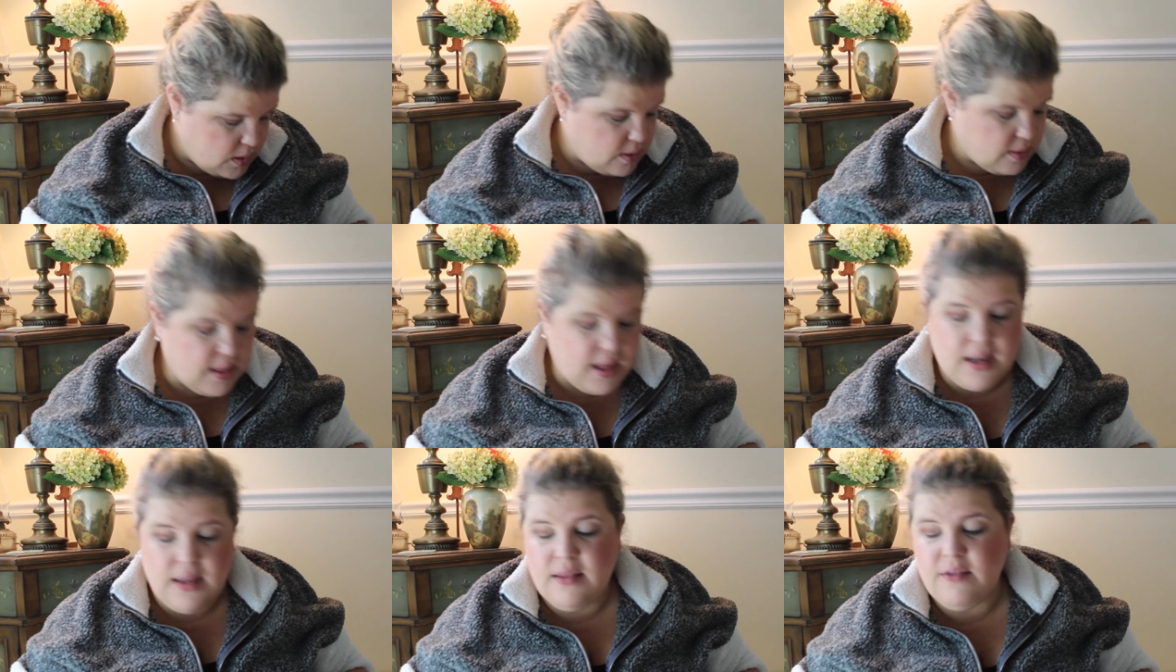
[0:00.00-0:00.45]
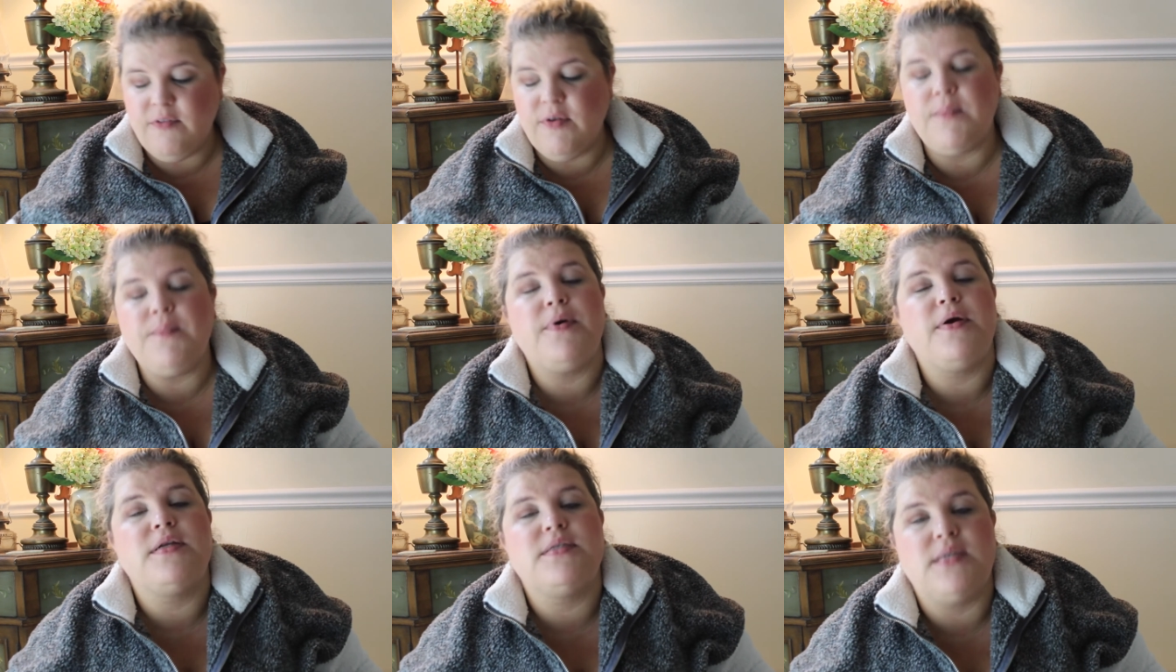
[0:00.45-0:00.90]
That and the
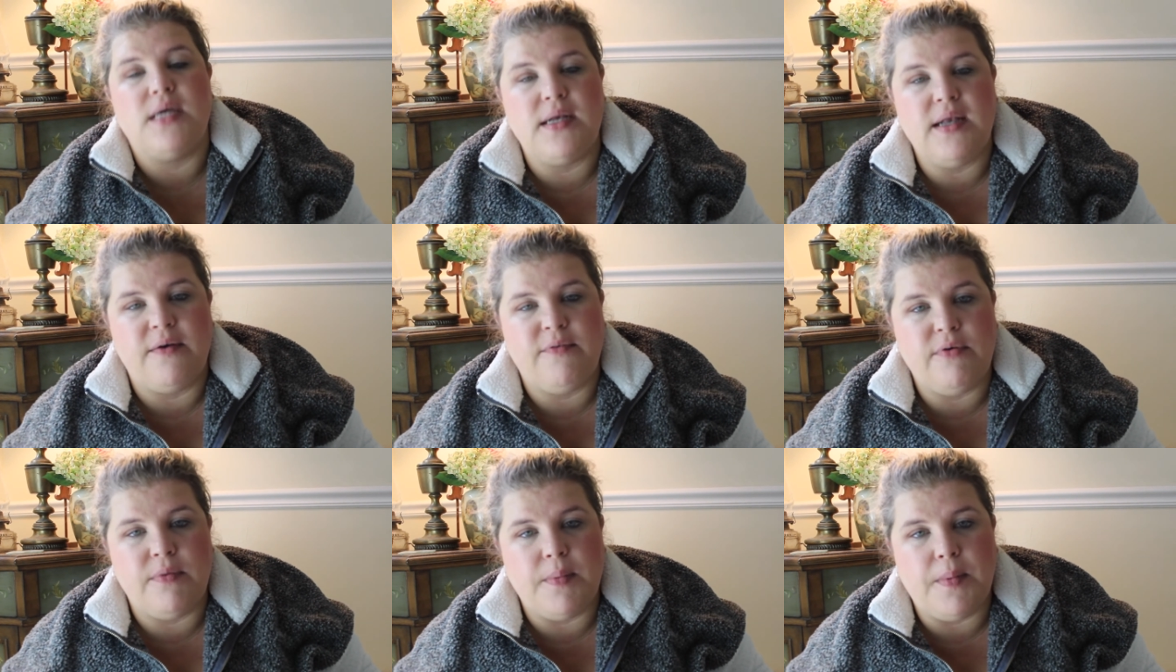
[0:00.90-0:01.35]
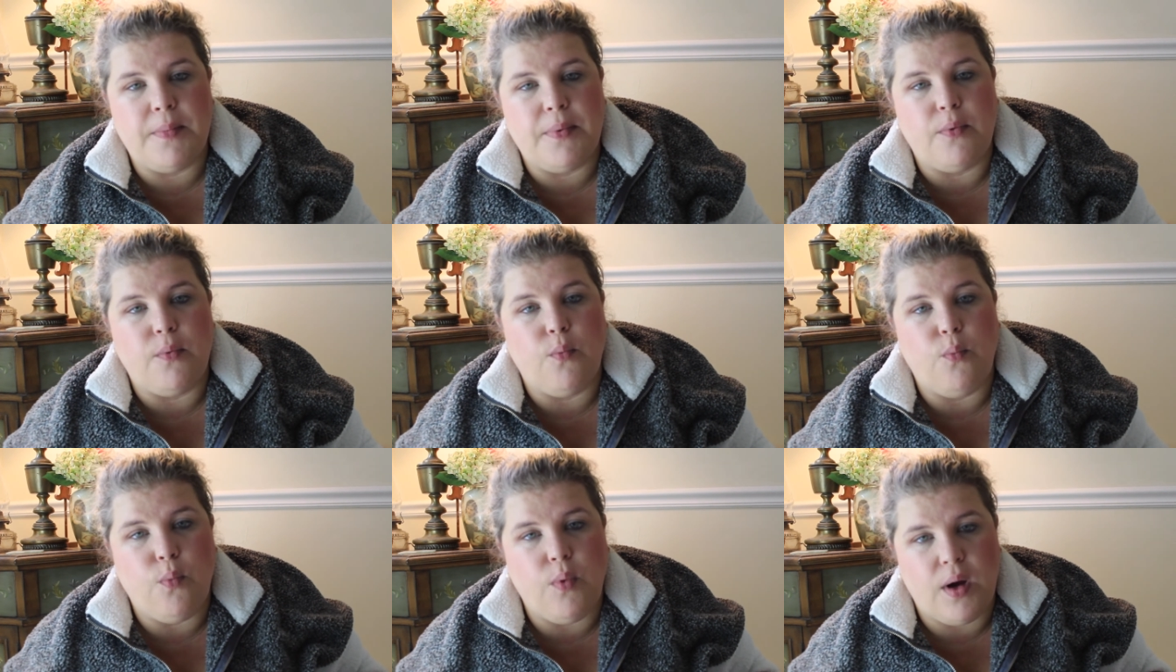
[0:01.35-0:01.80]
fun part is I never remember
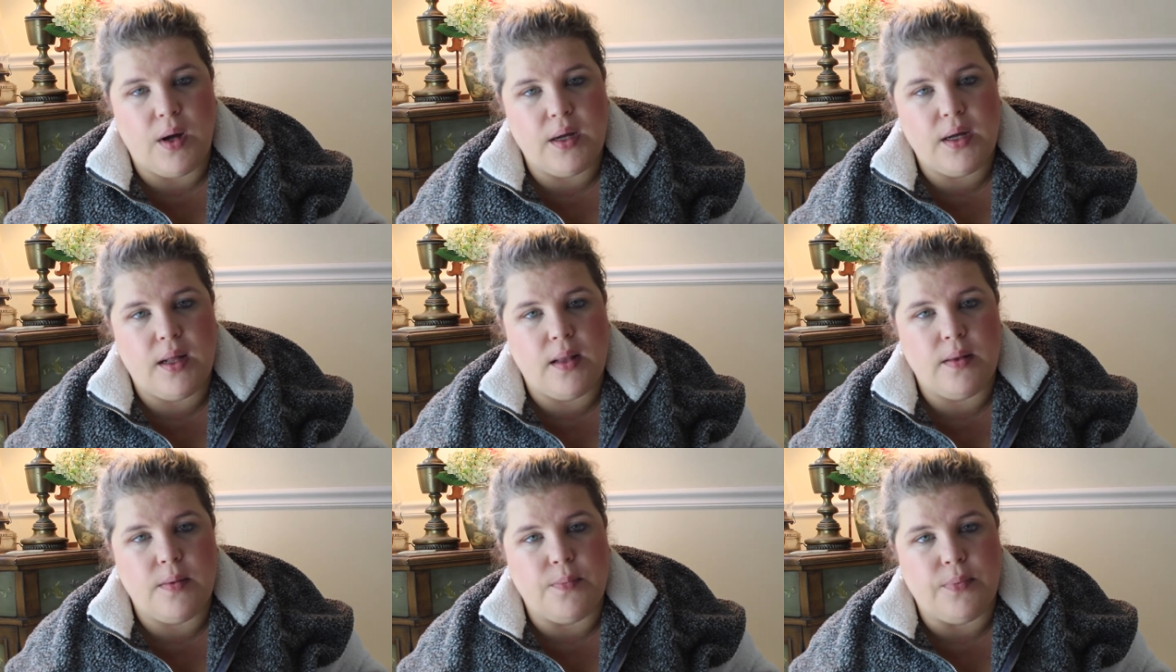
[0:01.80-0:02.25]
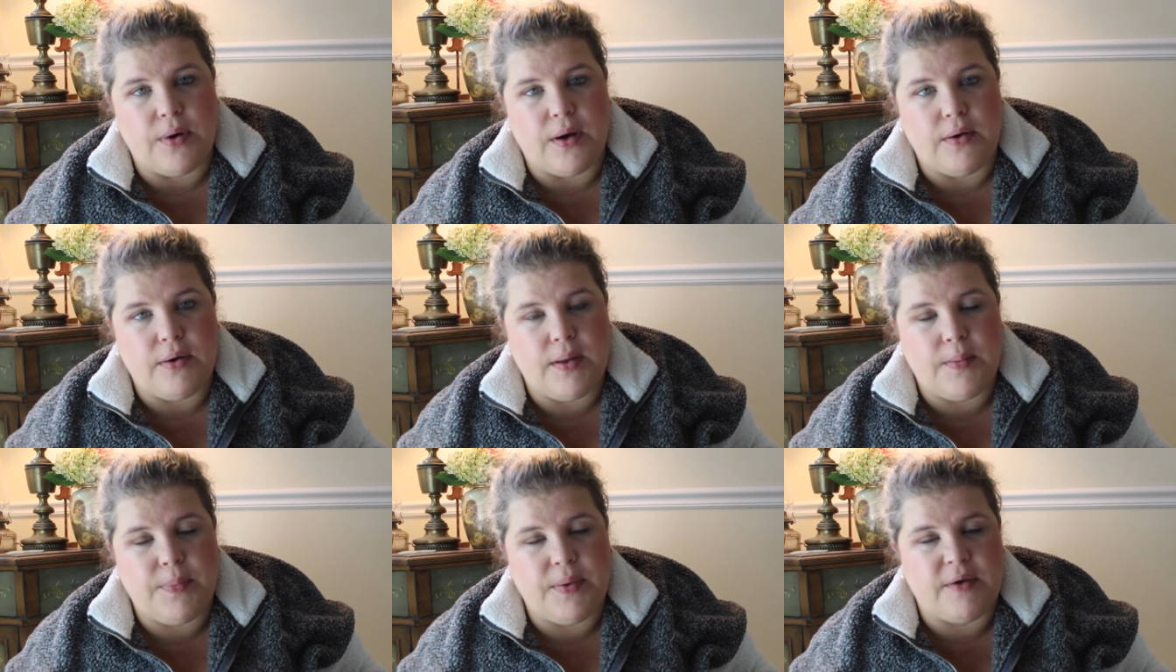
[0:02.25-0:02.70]
what color
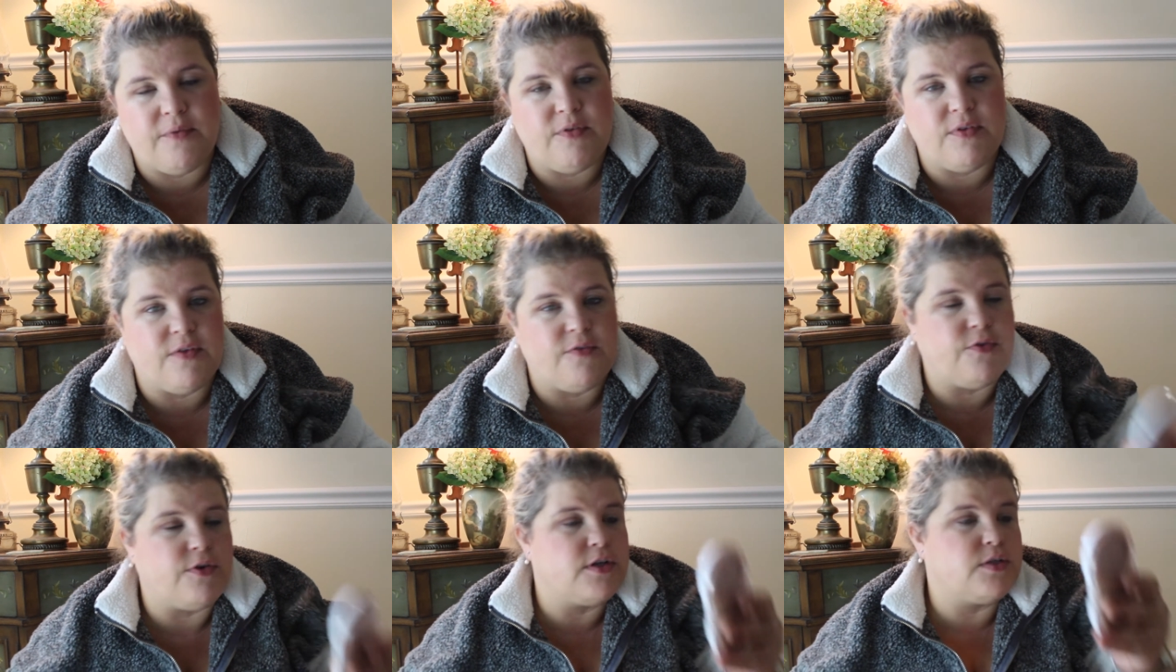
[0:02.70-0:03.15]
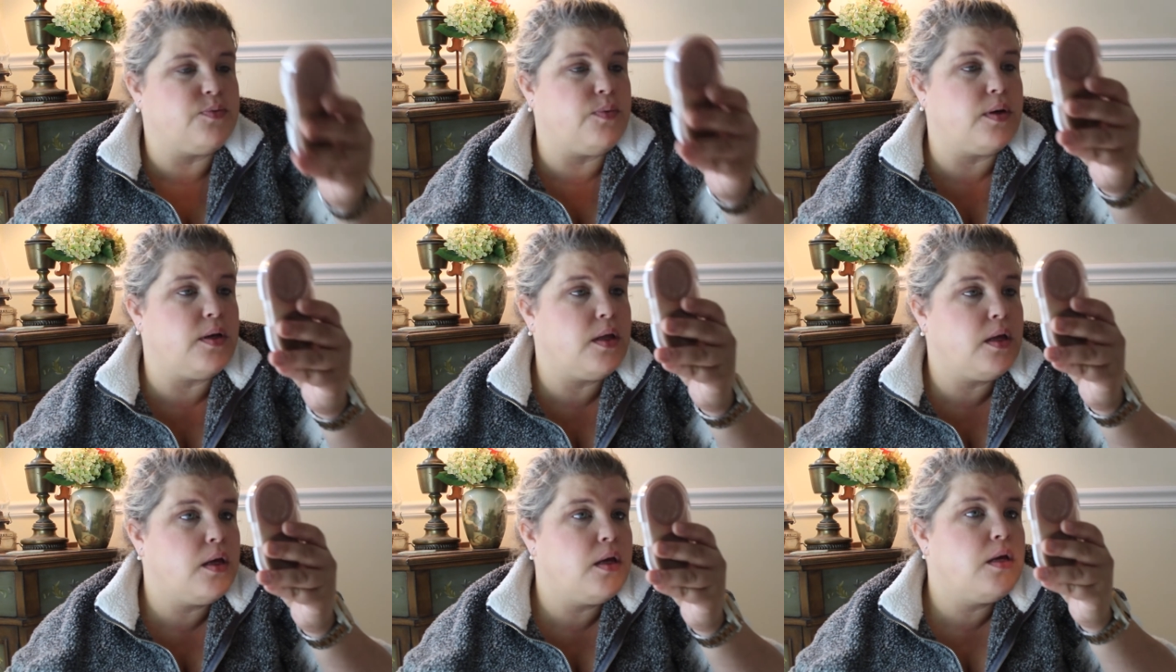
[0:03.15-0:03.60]
brown I picked for the first
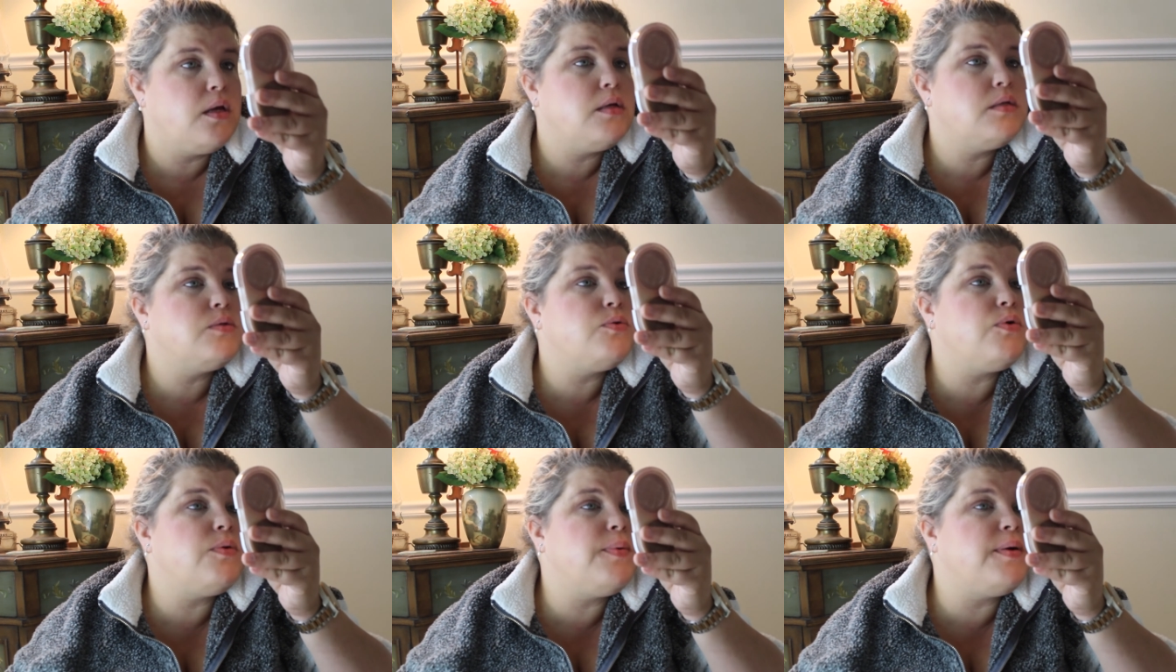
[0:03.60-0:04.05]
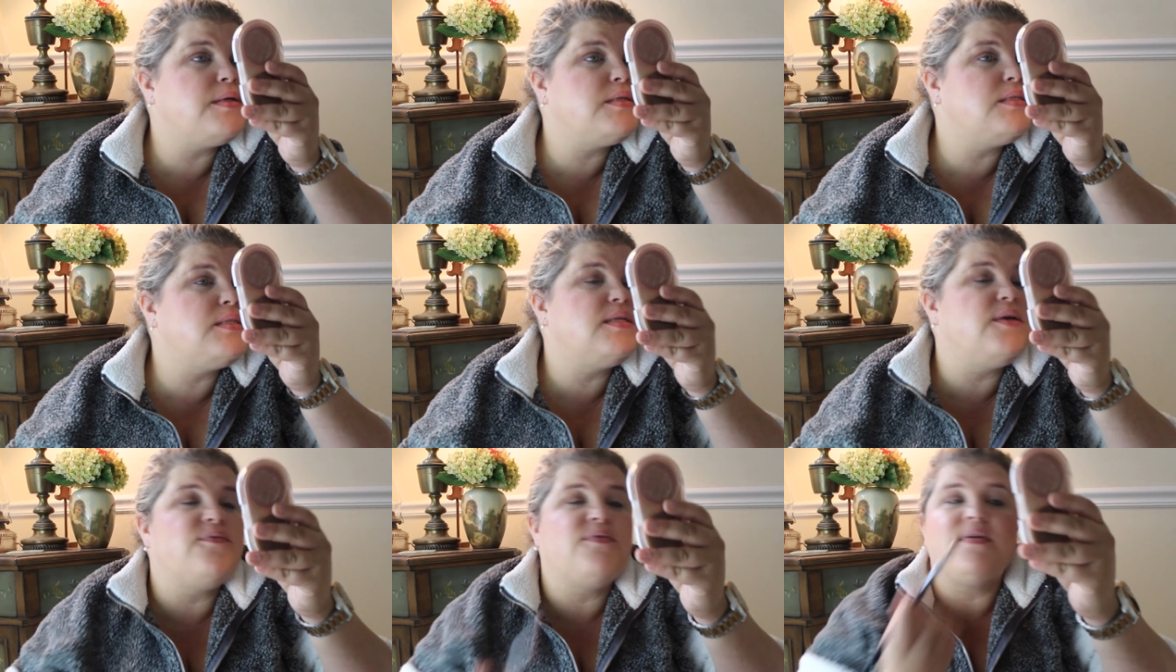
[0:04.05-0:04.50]
one. So we're about
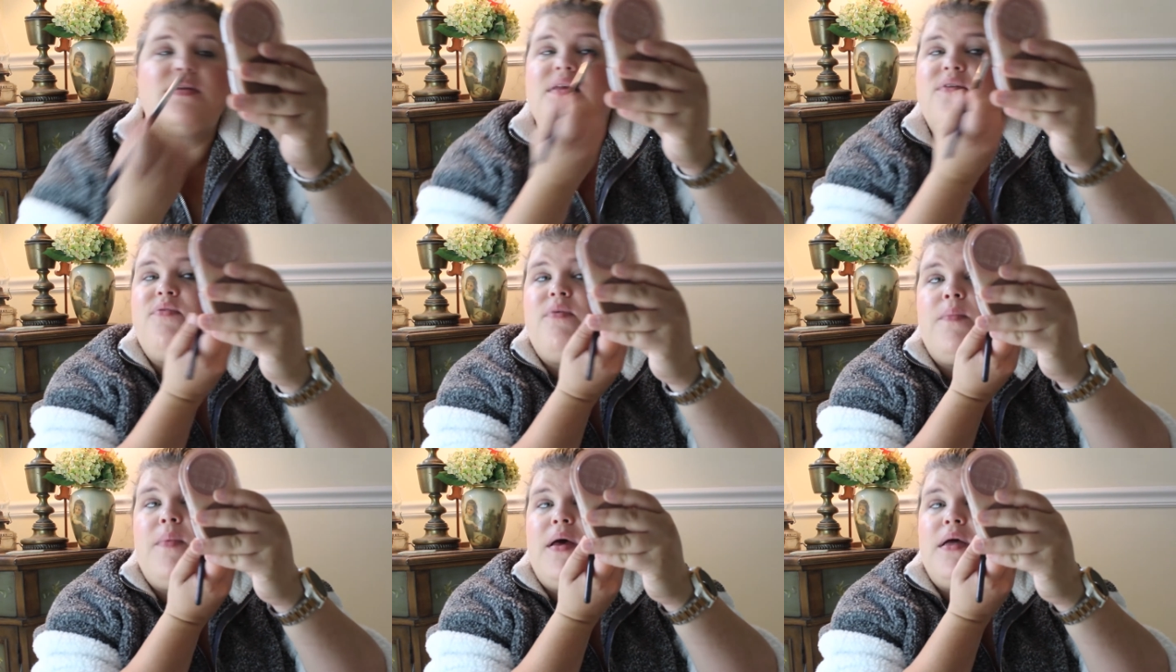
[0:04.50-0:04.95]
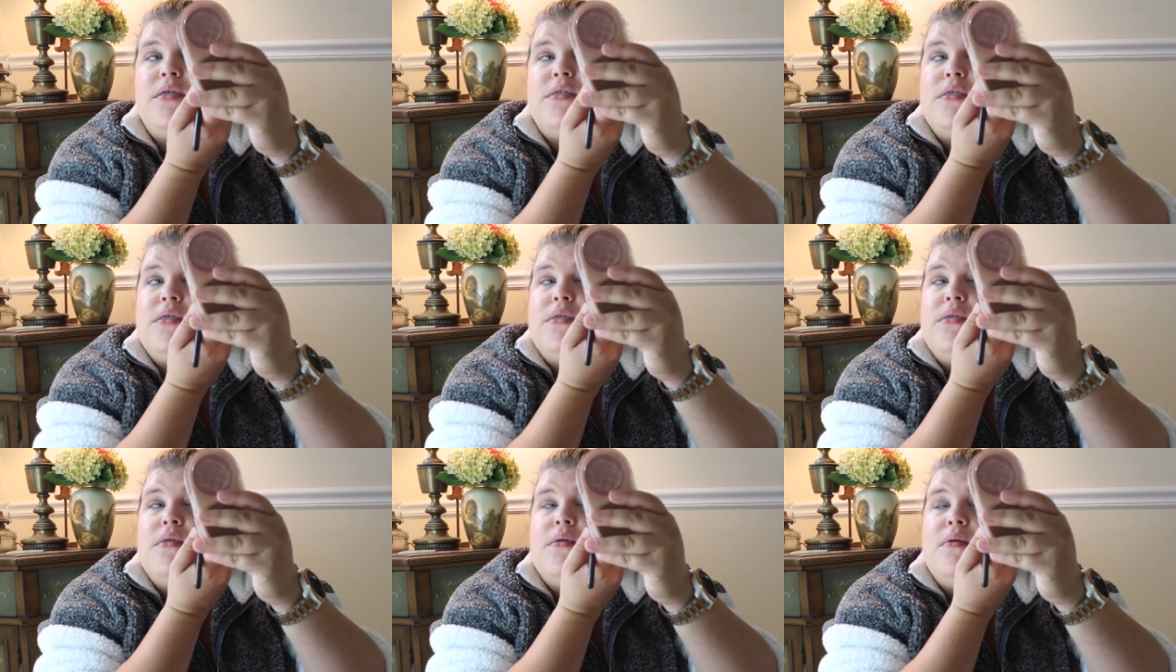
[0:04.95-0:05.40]
to see if this even
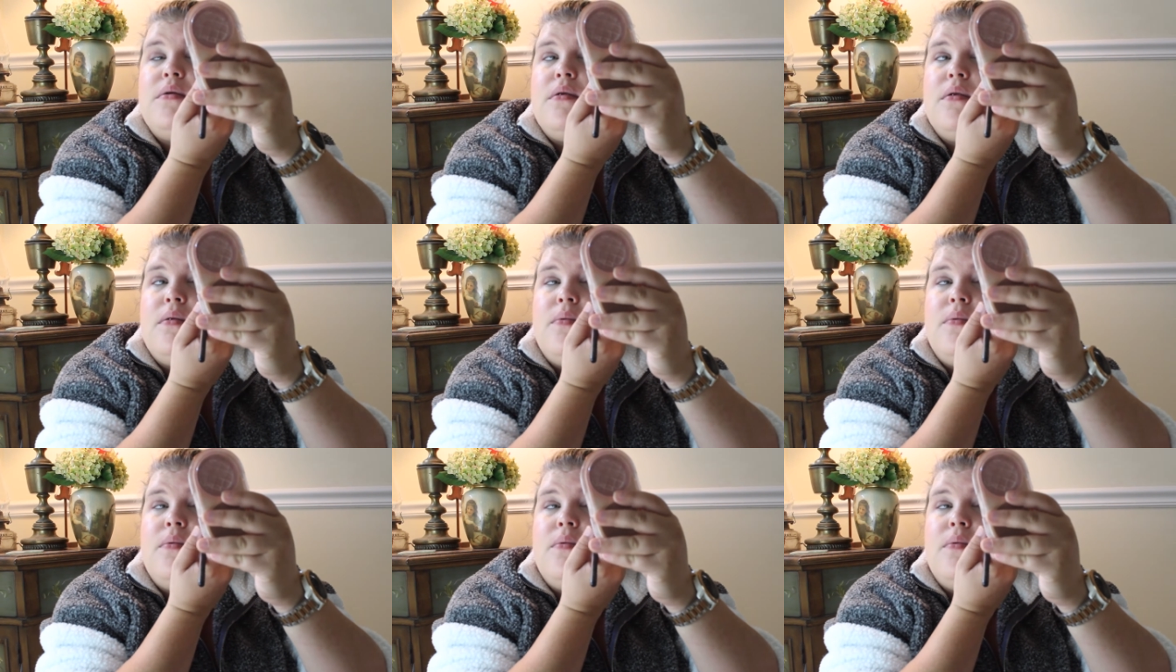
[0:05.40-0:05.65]
matches.